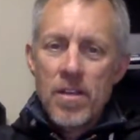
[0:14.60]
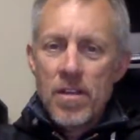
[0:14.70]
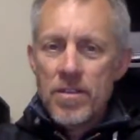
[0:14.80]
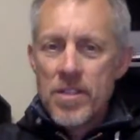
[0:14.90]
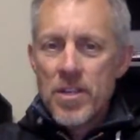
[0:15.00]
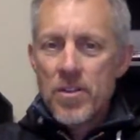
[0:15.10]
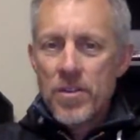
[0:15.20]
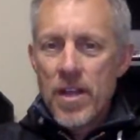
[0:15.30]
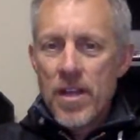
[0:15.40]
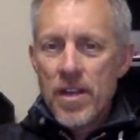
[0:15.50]
So I
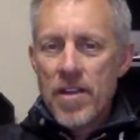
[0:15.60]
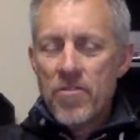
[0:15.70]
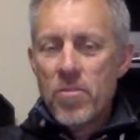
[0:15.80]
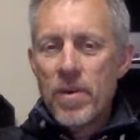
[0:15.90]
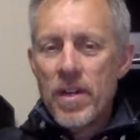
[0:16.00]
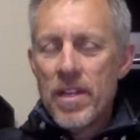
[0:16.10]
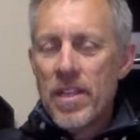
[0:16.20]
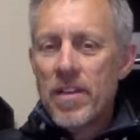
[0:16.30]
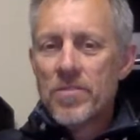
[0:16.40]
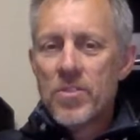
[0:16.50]
know not
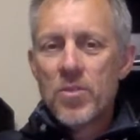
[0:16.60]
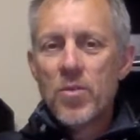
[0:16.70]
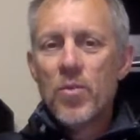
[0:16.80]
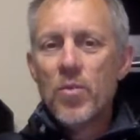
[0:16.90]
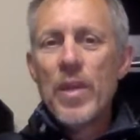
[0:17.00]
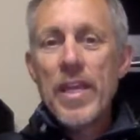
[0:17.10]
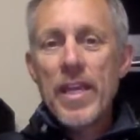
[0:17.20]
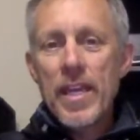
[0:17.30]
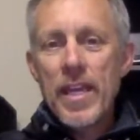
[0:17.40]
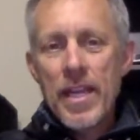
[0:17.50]
everybody loves to
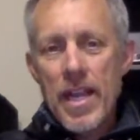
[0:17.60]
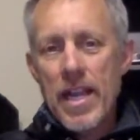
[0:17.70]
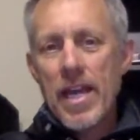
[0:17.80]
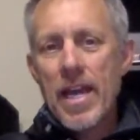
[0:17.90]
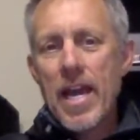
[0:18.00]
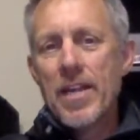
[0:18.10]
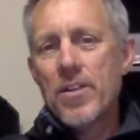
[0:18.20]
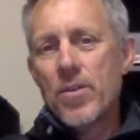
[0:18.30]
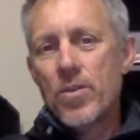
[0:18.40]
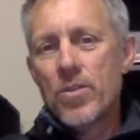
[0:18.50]
read
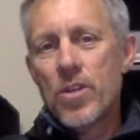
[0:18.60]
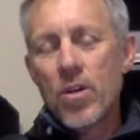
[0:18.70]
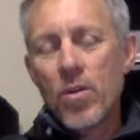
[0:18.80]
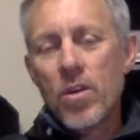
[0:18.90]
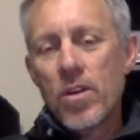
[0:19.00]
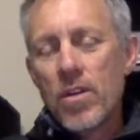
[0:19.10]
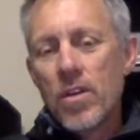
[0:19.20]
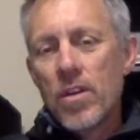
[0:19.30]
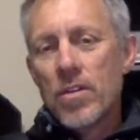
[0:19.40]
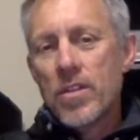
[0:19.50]
like I do. So
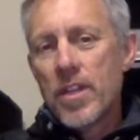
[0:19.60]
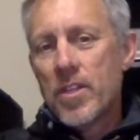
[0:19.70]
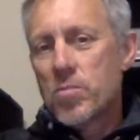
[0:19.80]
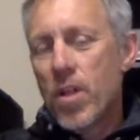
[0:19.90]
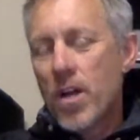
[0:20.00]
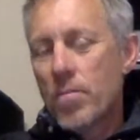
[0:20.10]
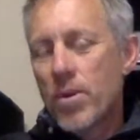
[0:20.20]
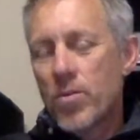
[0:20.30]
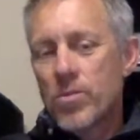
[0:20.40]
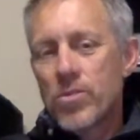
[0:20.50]
today's
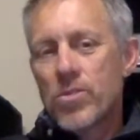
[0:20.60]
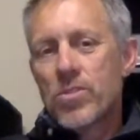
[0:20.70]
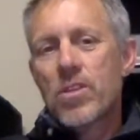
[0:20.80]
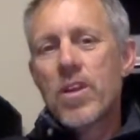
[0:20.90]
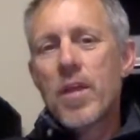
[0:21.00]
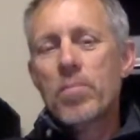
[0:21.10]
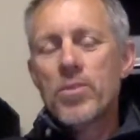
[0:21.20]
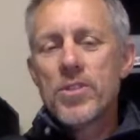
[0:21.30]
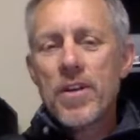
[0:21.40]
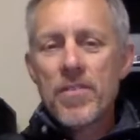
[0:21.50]
blog post,
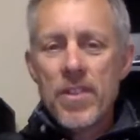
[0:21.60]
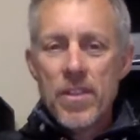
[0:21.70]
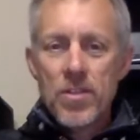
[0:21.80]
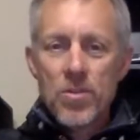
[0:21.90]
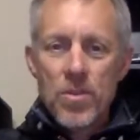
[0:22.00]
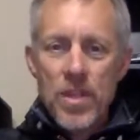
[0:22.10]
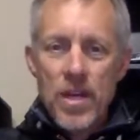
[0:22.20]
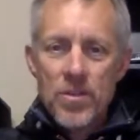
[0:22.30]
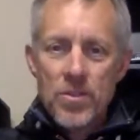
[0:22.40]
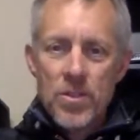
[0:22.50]
April 7th,
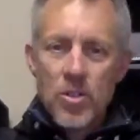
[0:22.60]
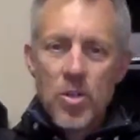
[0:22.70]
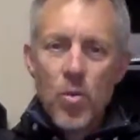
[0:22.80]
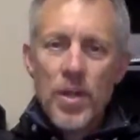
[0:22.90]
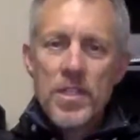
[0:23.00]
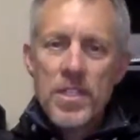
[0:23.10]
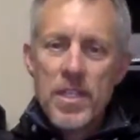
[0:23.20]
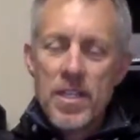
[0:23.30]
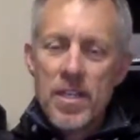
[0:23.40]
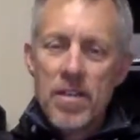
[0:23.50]

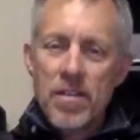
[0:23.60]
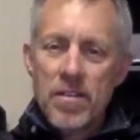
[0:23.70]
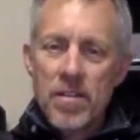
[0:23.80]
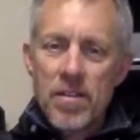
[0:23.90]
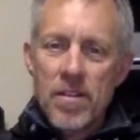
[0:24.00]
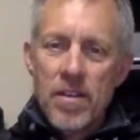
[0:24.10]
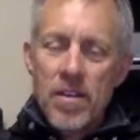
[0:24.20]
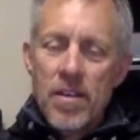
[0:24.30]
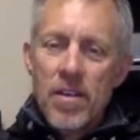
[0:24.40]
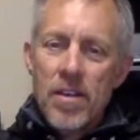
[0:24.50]
2020.
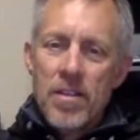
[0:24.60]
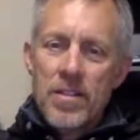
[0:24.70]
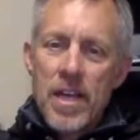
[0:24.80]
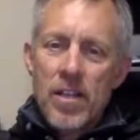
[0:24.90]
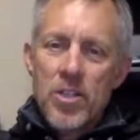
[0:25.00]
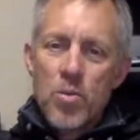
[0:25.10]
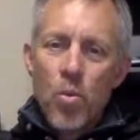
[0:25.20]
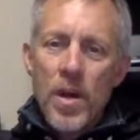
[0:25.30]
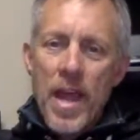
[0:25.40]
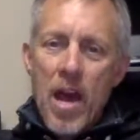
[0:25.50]
Title is
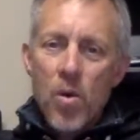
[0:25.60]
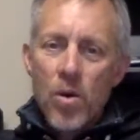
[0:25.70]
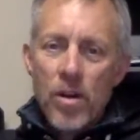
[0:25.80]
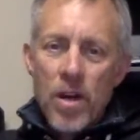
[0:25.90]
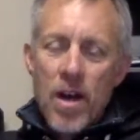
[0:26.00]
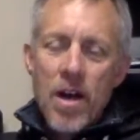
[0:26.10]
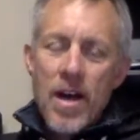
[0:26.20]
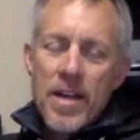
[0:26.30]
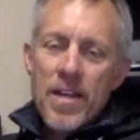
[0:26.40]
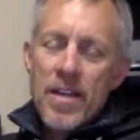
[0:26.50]
1 Hour
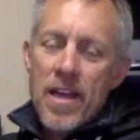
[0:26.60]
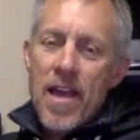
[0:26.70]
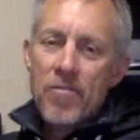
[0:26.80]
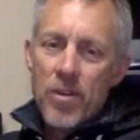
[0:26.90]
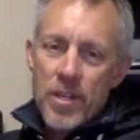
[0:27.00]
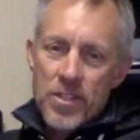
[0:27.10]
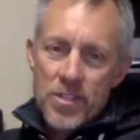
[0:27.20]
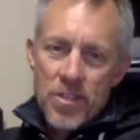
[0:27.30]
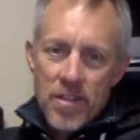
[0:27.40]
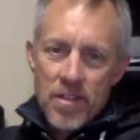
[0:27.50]
on
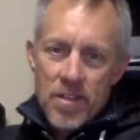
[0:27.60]
Everest.